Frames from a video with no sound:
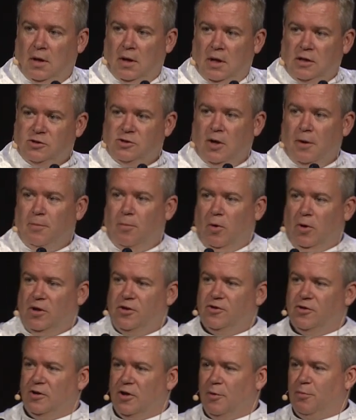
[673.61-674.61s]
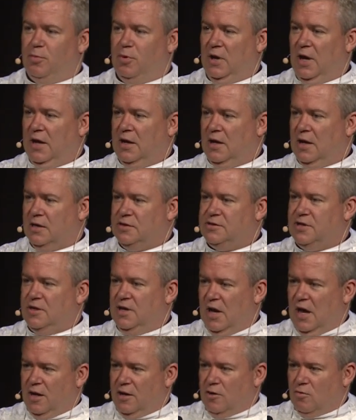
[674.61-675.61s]
And so I pointed to their plate and I said,
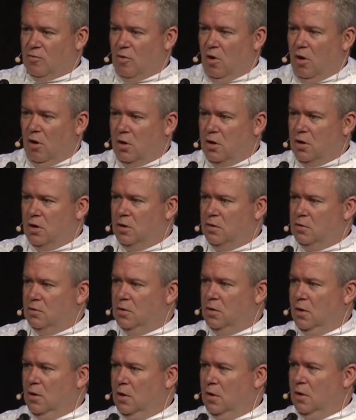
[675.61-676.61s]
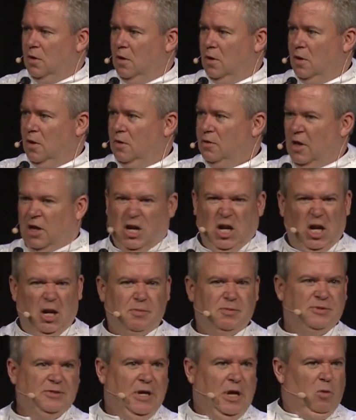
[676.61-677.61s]
Yeah, you're wrong. They got
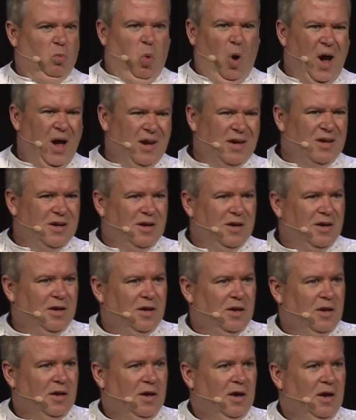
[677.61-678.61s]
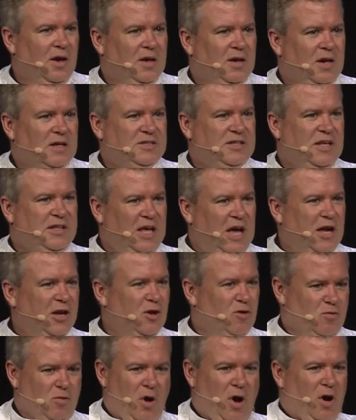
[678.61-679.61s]
upset. What? I said, Yeah,
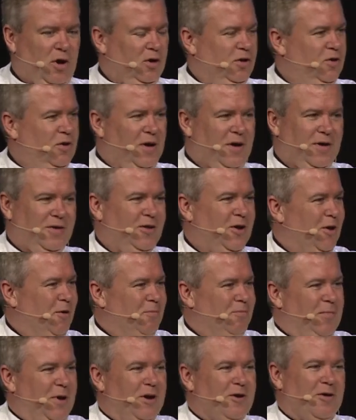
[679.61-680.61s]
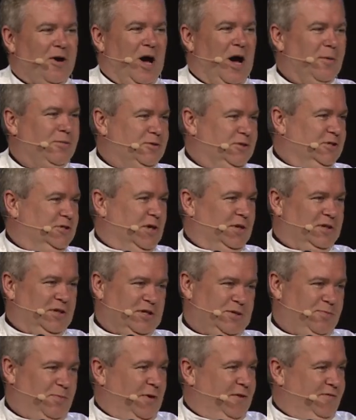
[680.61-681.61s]
you're wrong. There are better options on
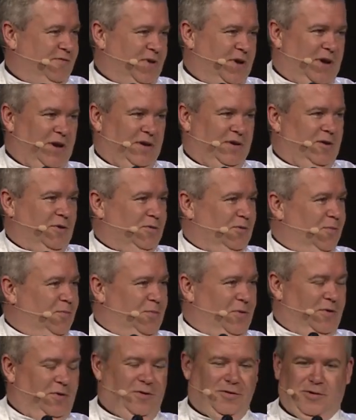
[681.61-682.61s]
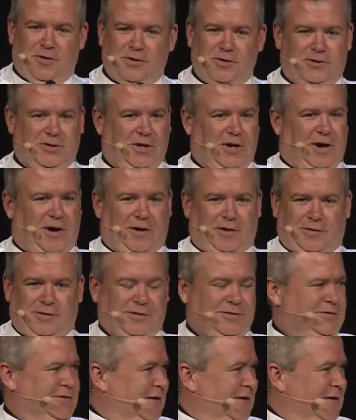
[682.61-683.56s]
this buffet than the food you chose.